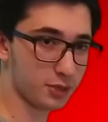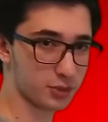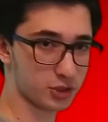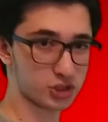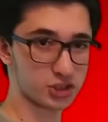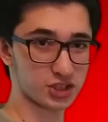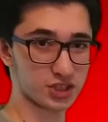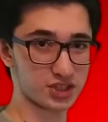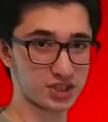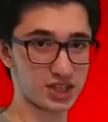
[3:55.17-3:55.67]

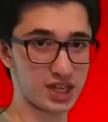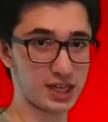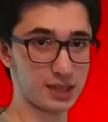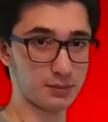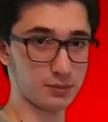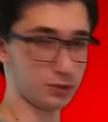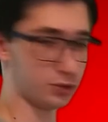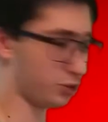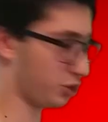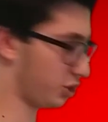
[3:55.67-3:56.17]
much the
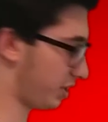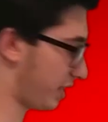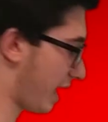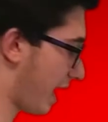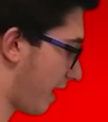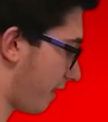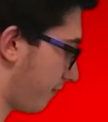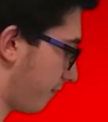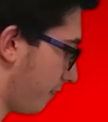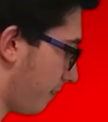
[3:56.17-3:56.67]
same. You just
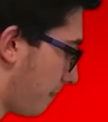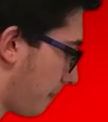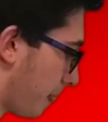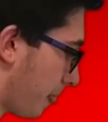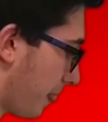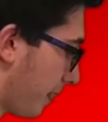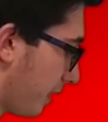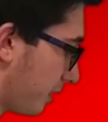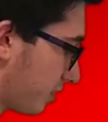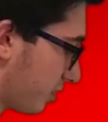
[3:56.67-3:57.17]
have
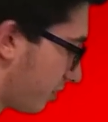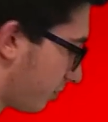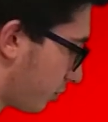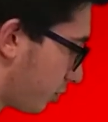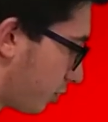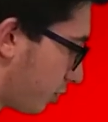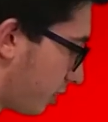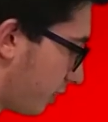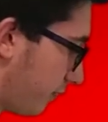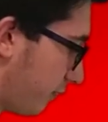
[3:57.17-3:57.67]
some
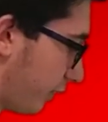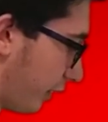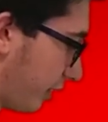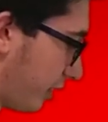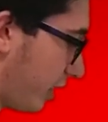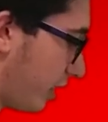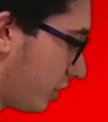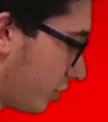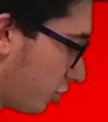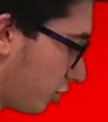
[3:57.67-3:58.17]
sort of a
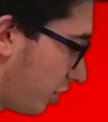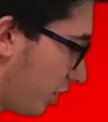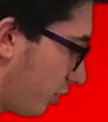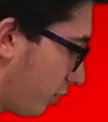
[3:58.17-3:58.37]
country,